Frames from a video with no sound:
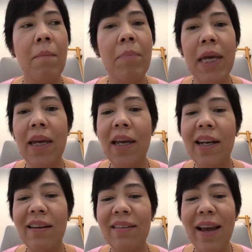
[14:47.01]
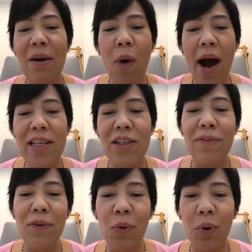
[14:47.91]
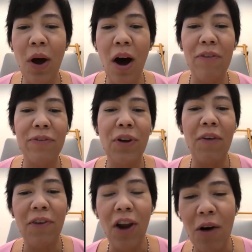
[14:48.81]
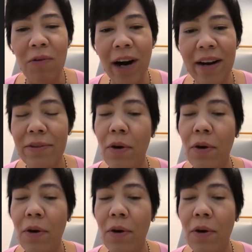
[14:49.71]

being the wise fool of tough love, right?